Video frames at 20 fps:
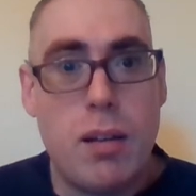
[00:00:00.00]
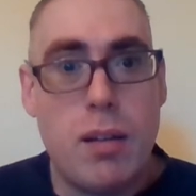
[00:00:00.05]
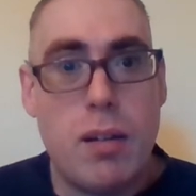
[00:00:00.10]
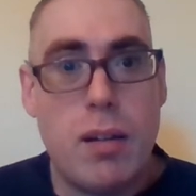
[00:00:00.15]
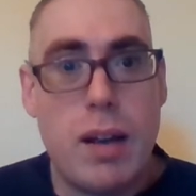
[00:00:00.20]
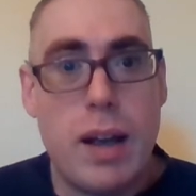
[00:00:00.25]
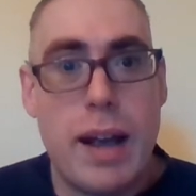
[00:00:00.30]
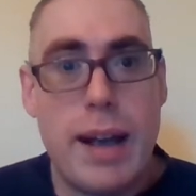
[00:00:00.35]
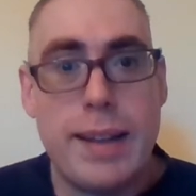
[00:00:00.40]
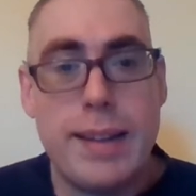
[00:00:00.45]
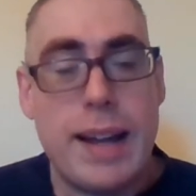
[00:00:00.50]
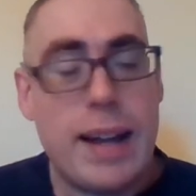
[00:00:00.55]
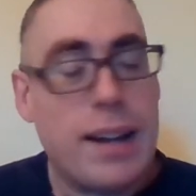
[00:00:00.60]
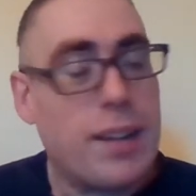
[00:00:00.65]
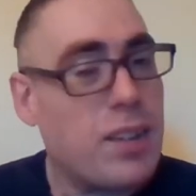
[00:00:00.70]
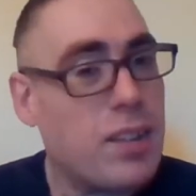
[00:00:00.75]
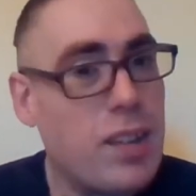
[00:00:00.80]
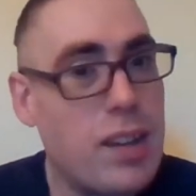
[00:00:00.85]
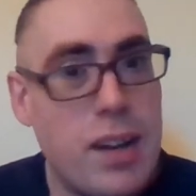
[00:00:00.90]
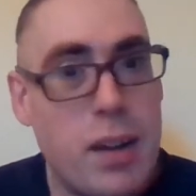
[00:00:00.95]
And that's
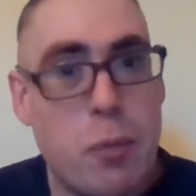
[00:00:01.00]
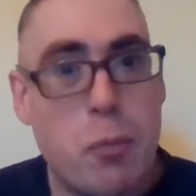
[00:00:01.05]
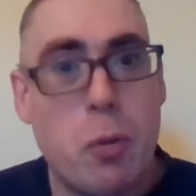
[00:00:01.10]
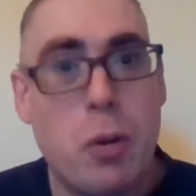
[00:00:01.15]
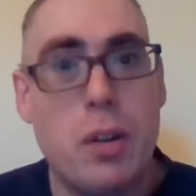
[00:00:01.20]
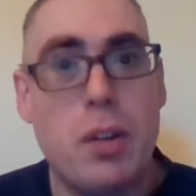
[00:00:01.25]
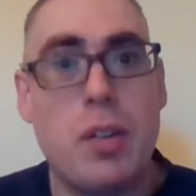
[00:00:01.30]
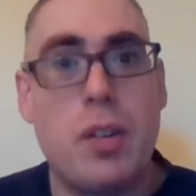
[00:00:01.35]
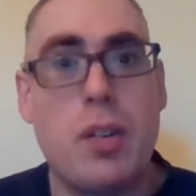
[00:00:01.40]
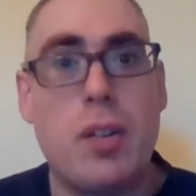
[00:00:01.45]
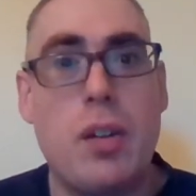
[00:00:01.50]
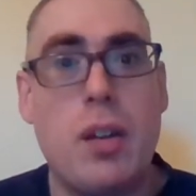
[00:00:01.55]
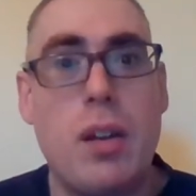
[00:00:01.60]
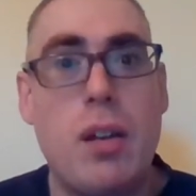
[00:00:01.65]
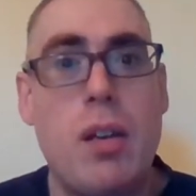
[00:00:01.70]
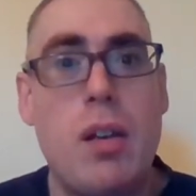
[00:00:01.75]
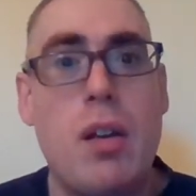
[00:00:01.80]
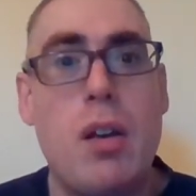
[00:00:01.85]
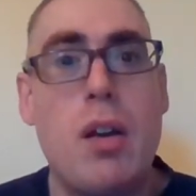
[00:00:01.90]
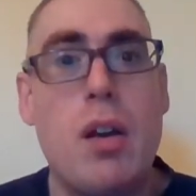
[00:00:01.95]
the difference.
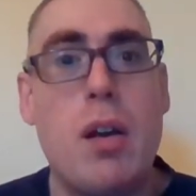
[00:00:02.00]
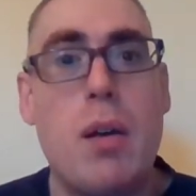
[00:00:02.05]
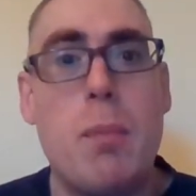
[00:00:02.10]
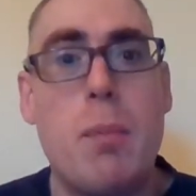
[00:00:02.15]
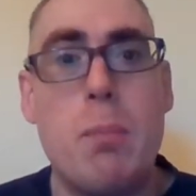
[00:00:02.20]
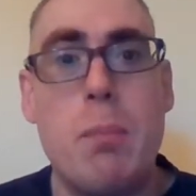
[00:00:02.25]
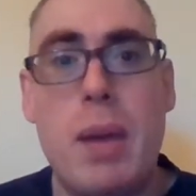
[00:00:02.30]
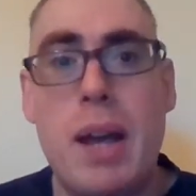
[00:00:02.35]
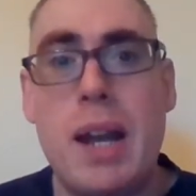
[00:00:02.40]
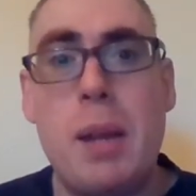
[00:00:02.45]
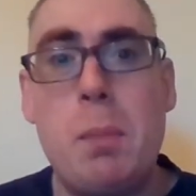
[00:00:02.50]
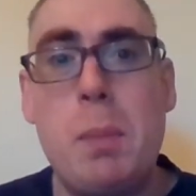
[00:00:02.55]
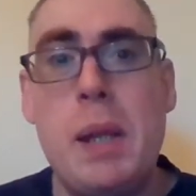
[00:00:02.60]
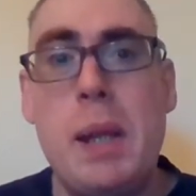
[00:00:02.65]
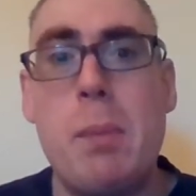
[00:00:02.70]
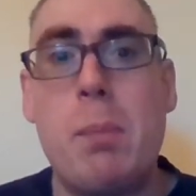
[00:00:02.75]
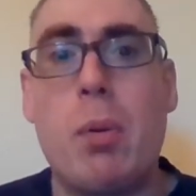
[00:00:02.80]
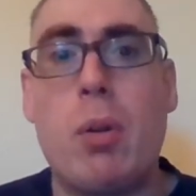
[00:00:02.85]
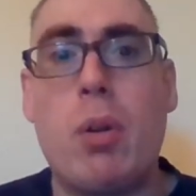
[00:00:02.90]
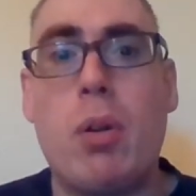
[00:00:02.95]
Many
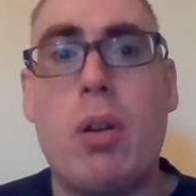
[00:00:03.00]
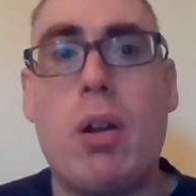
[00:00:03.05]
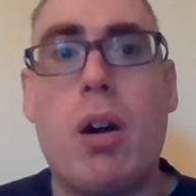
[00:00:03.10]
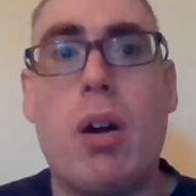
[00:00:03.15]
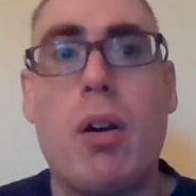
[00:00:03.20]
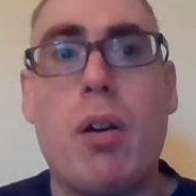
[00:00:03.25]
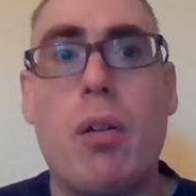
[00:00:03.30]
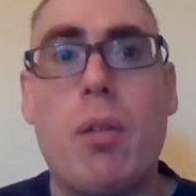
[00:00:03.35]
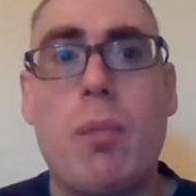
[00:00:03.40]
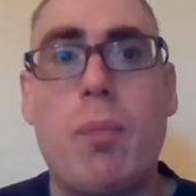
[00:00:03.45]
people are